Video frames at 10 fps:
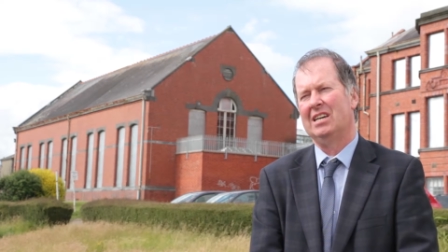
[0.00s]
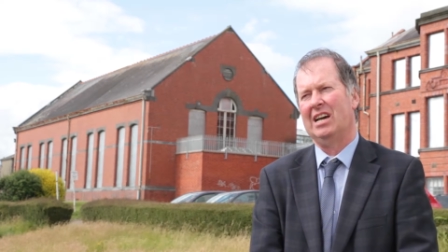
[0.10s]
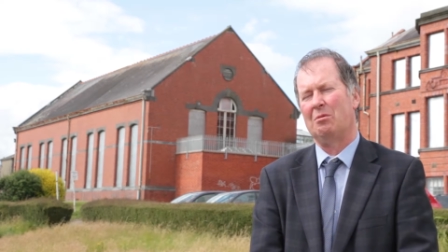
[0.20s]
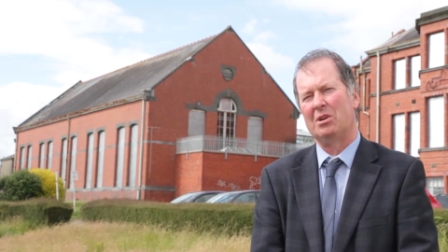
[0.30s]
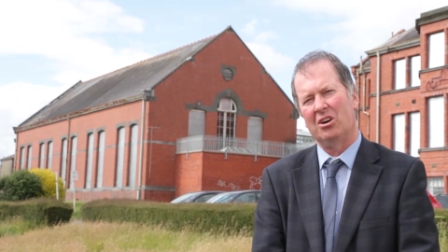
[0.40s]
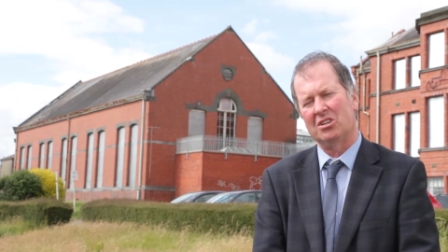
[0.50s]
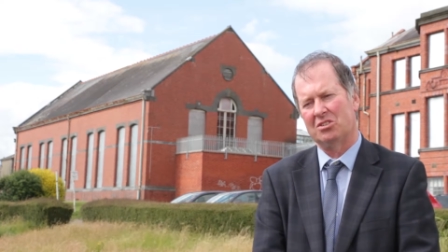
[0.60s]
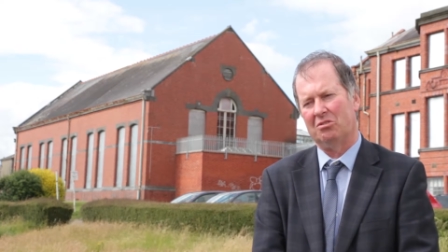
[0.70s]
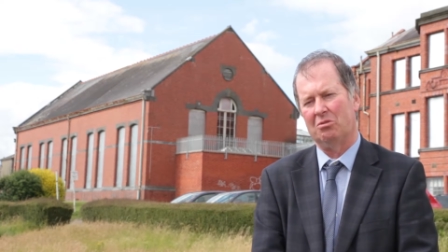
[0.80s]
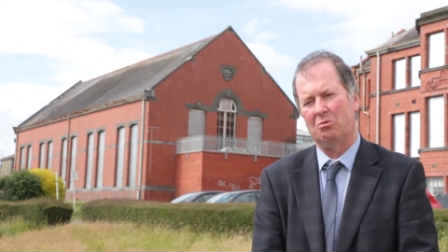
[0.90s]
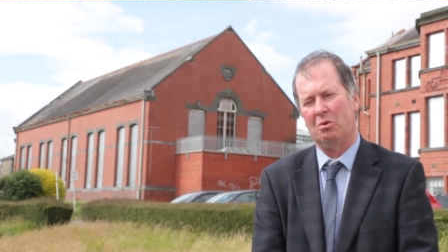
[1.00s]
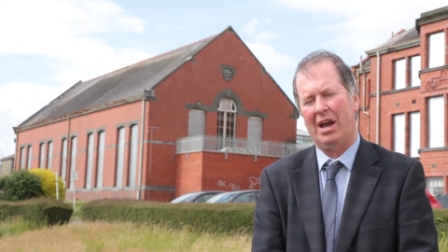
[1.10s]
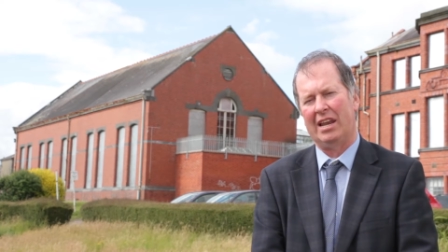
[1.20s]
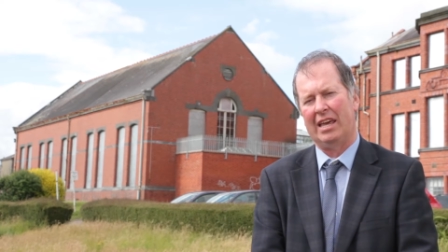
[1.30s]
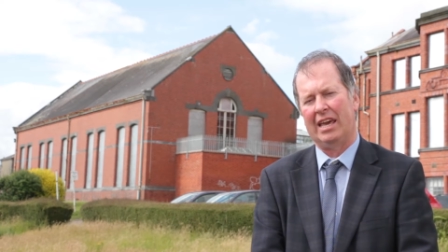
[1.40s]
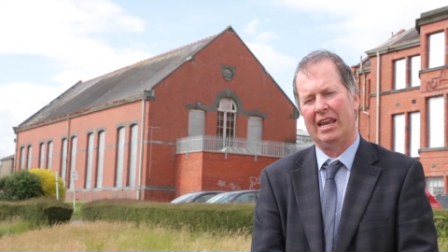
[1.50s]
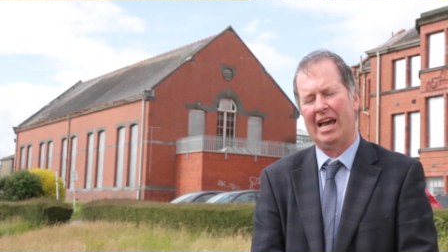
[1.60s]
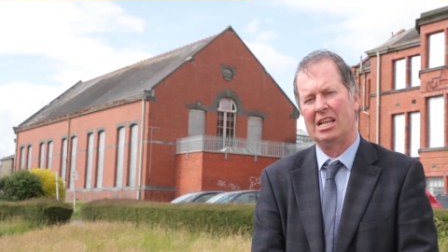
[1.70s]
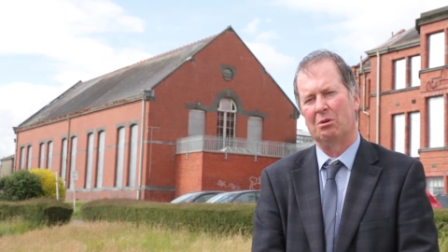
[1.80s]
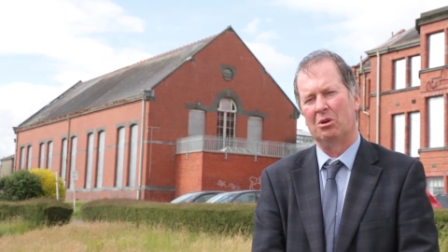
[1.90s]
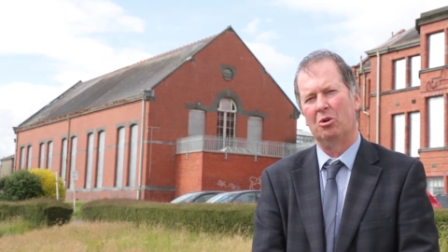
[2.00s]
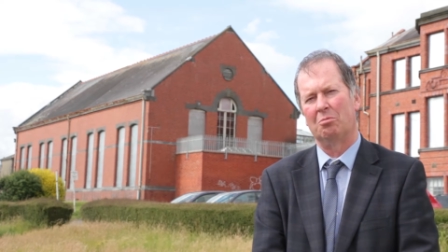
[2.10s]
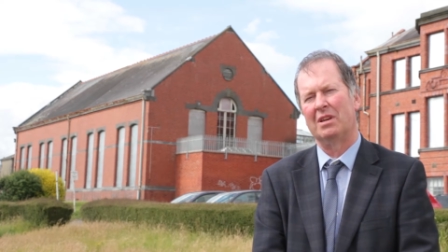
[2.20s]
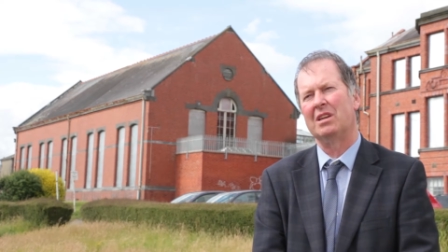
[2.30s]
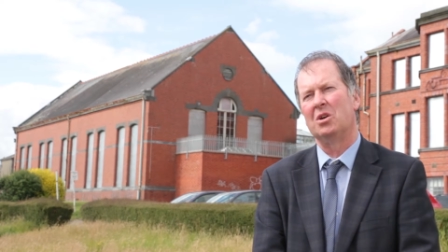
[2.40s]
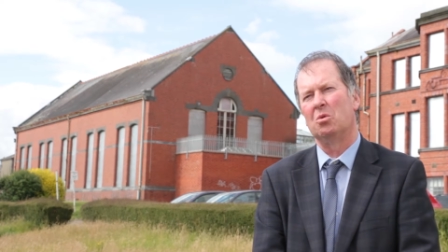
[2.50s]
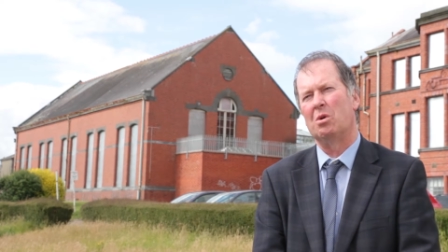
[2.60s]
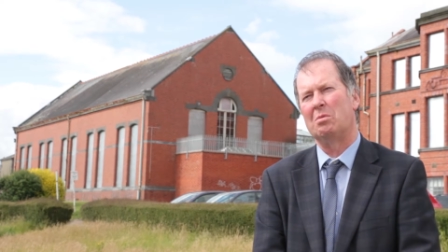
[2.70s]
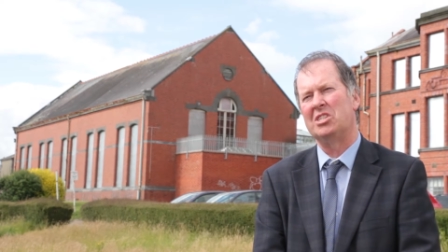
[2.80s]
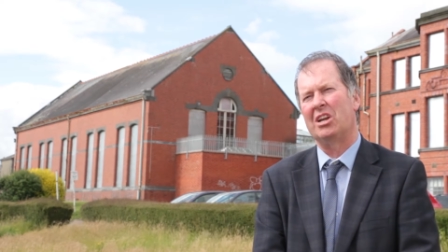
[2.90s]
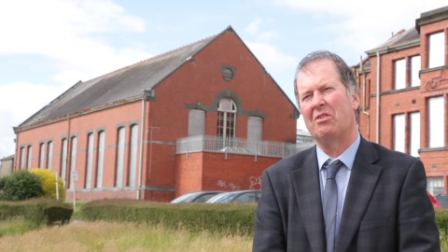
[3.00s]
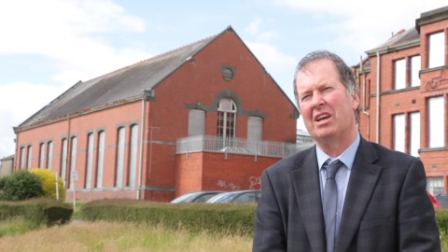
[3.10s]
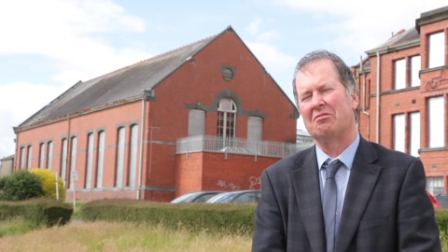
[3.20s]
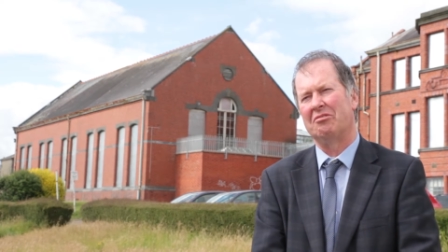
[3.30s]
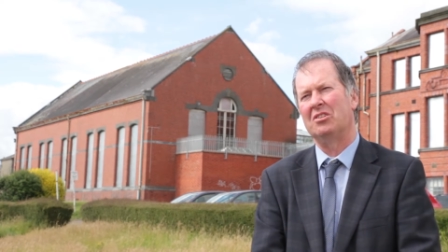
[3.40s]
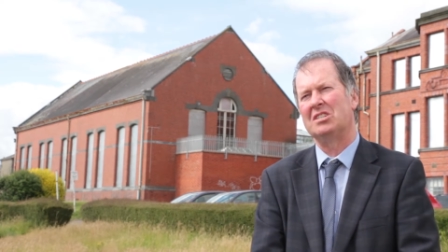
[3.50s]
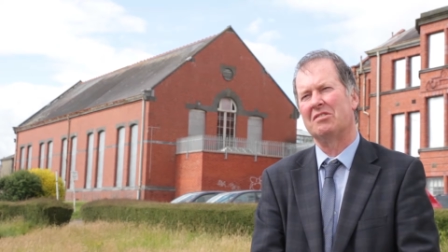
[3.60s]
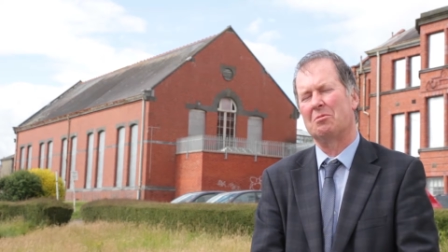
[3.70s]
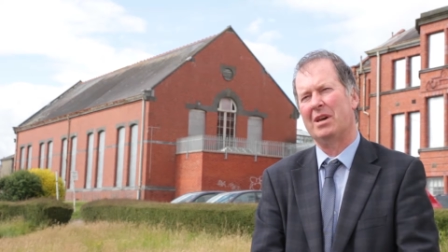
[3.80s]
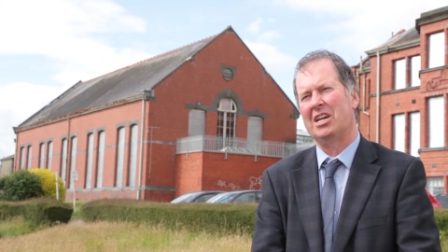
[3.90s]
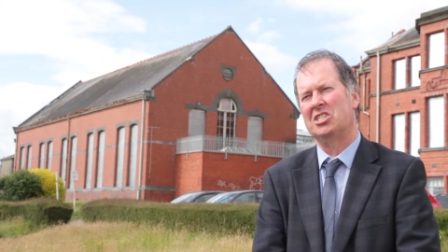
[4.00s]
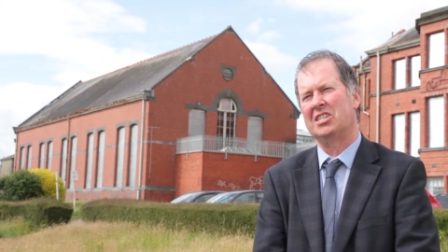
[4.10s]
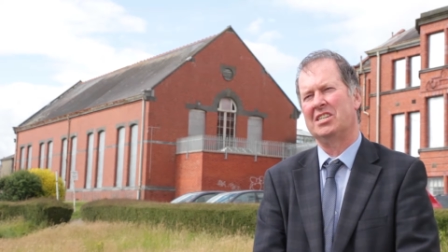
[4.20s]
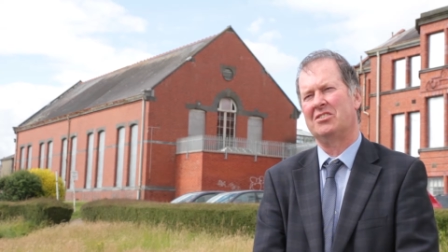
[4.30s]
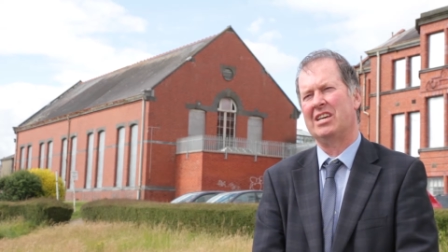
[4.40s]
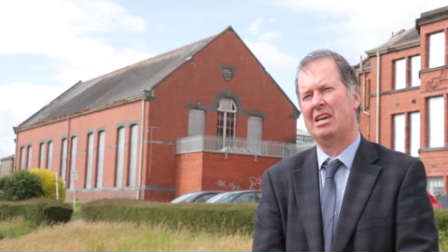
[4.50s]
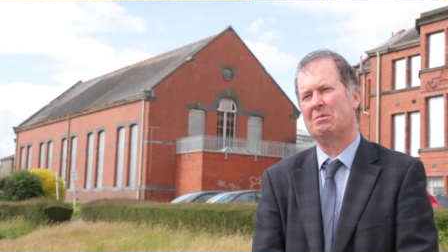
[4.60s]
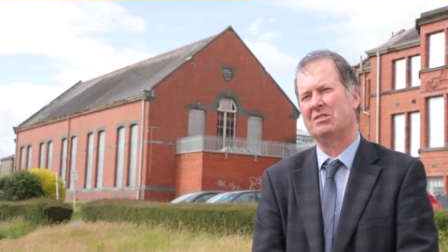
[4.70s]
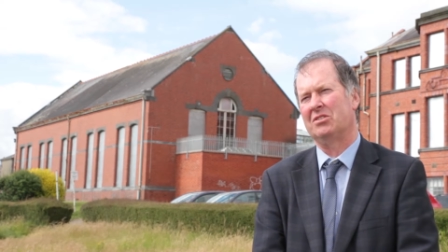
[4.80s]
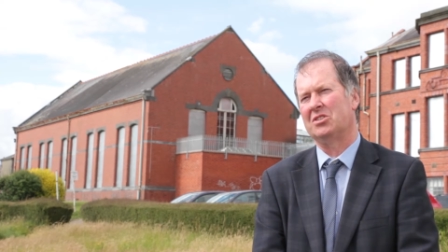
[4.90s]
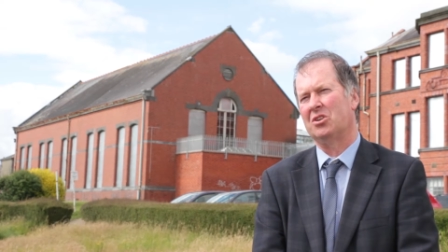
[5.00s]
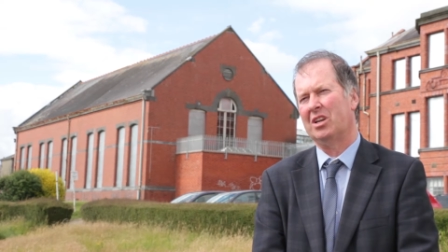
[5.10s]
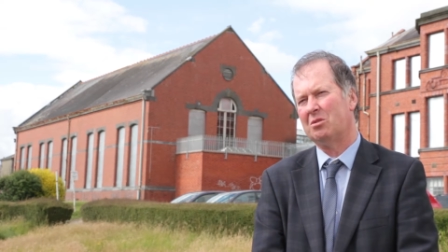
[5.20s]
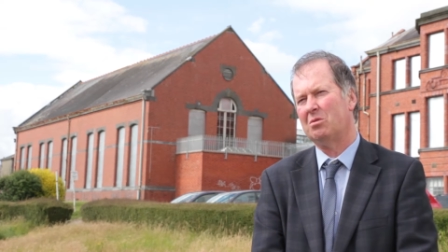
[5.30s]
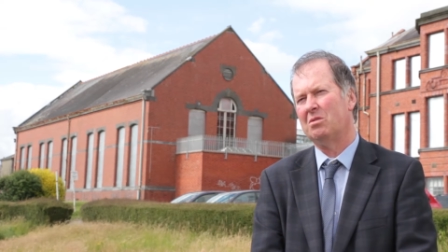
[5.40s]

and we also ran a, an annual open where we generated funds for patients' entertainment funds. So like,